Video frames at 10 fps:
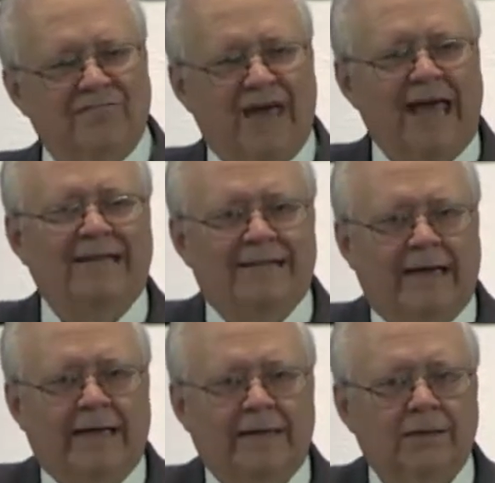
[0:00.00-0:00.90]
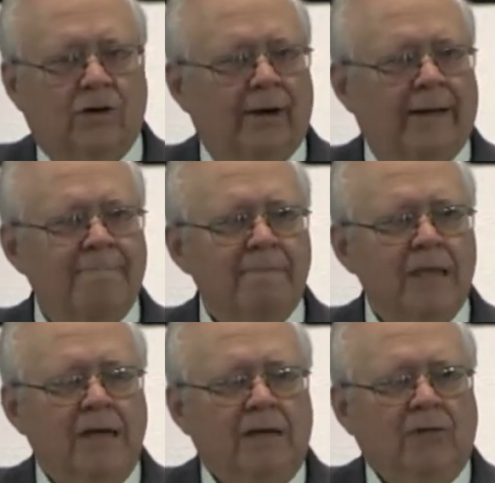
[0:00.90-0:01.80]
of that day, all right?
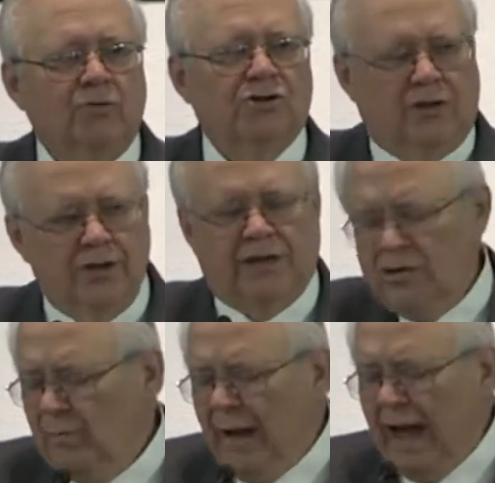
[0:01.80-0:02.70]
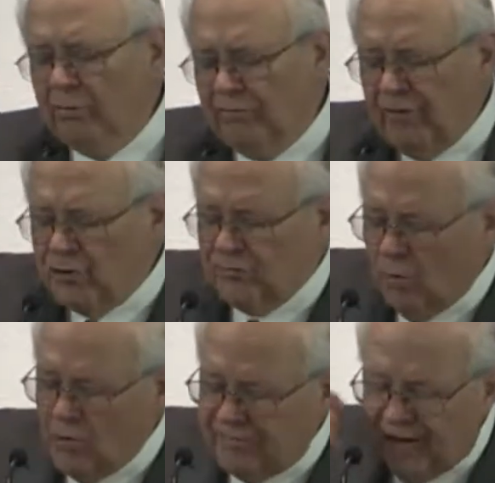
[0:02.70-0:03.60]
Would you look in your Bible, verse
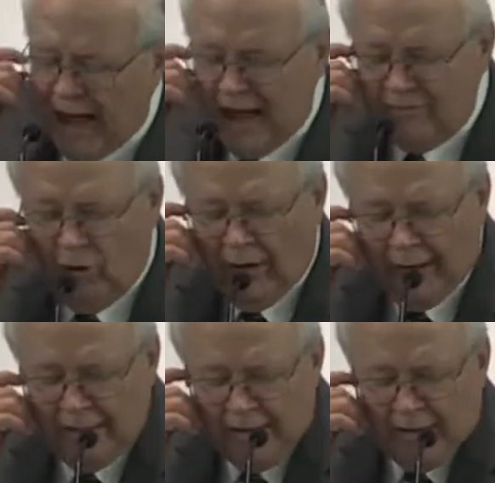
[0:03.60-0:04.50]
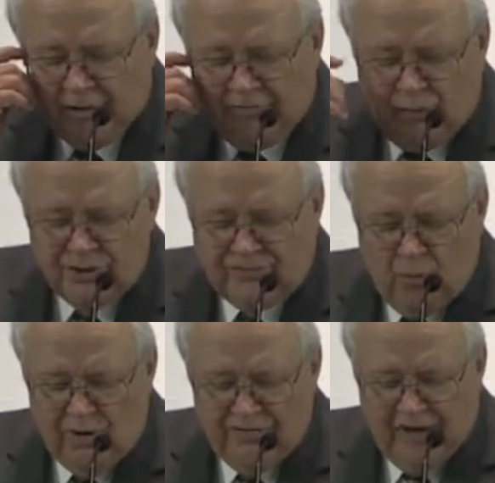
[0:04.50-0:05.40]
45, all right? verse
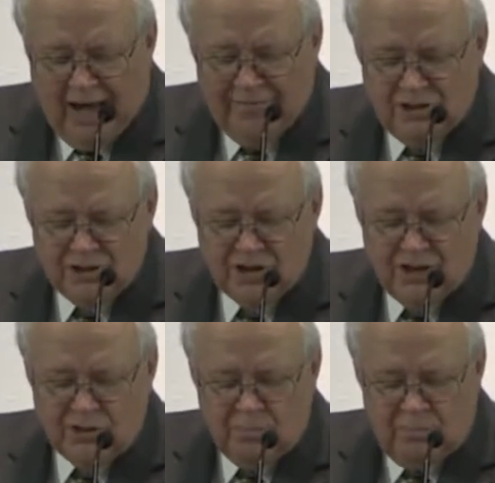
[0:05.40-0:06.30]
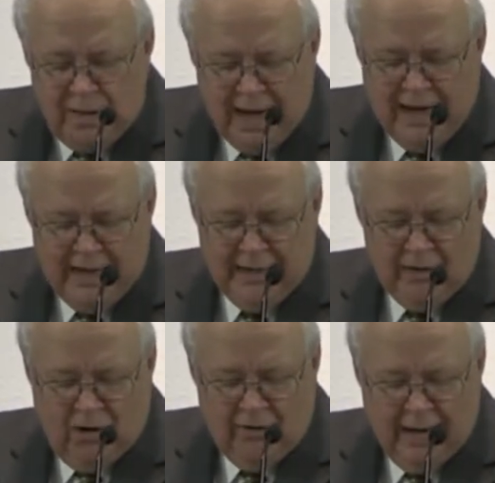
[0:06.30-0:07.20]
45 that says,
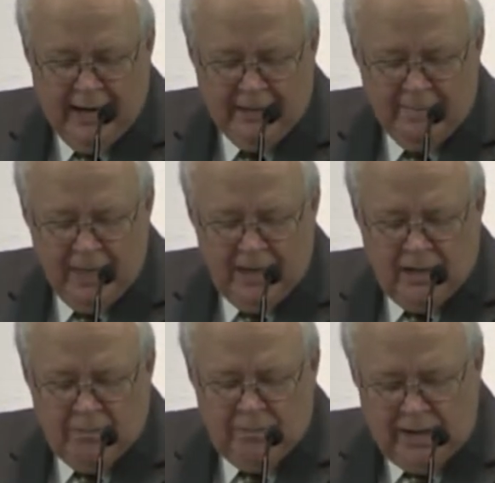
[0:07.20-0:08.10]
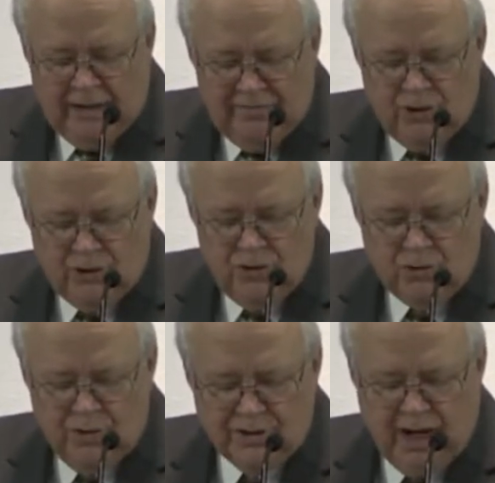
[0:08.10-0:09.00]
Many, all right, many of the
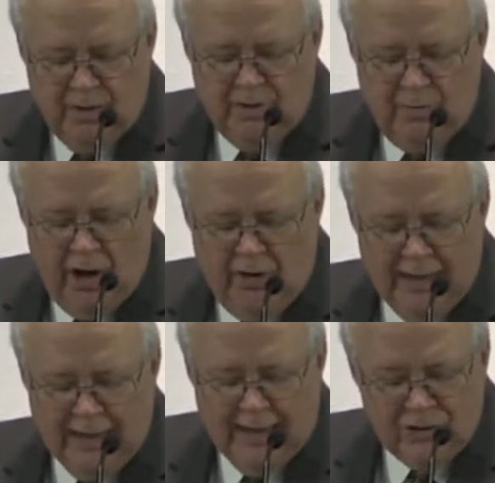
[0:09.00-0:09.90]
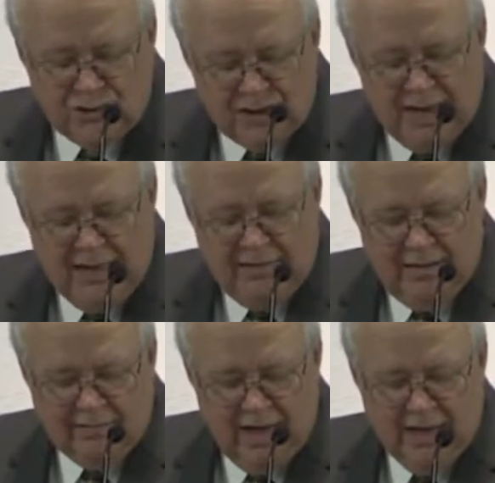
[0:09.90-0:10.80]
Jews which came to Mary and had seen
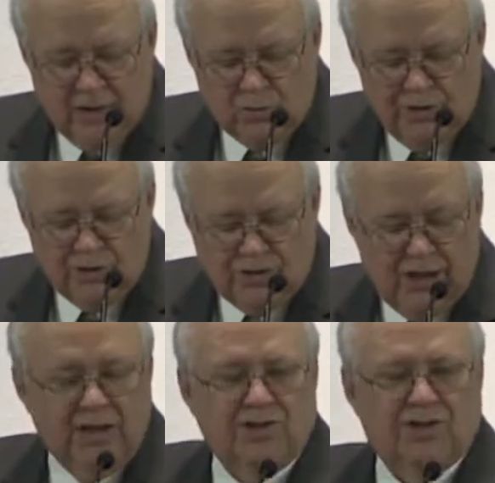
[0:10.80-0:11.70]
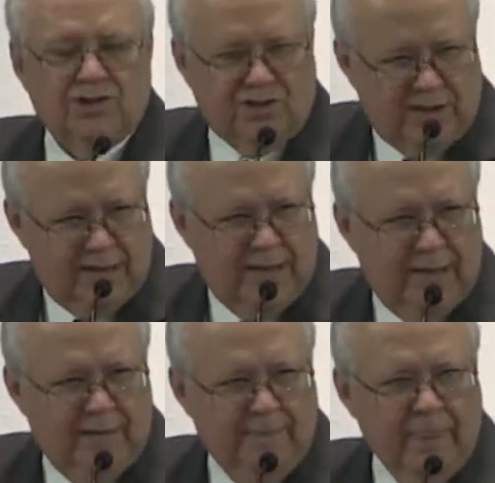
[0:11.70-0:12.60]
the things which Jesus
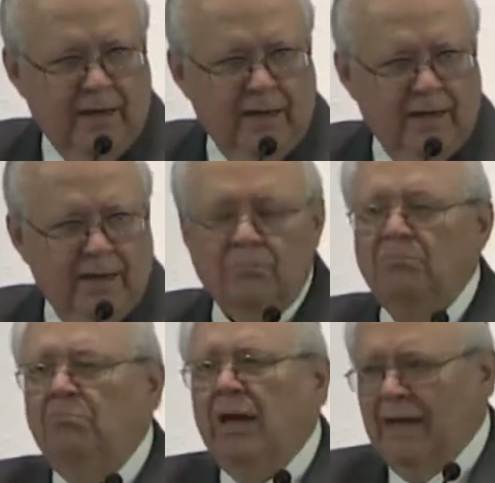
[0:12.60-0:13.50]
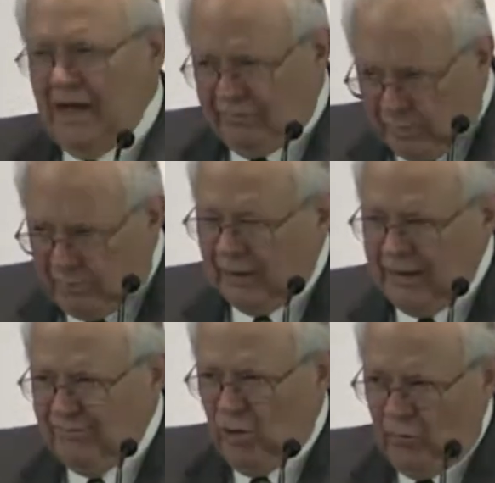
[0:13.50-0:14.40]
did. Many of them
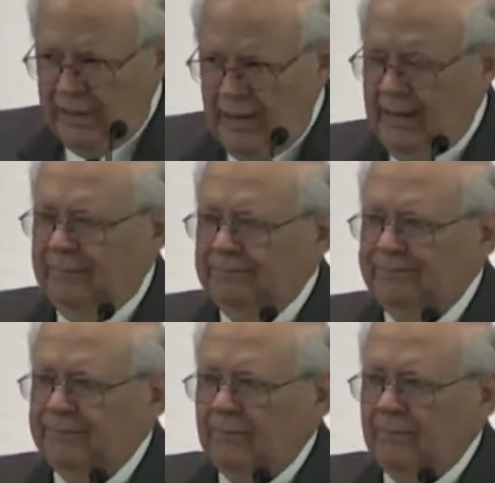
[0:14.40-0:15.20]
believed on him.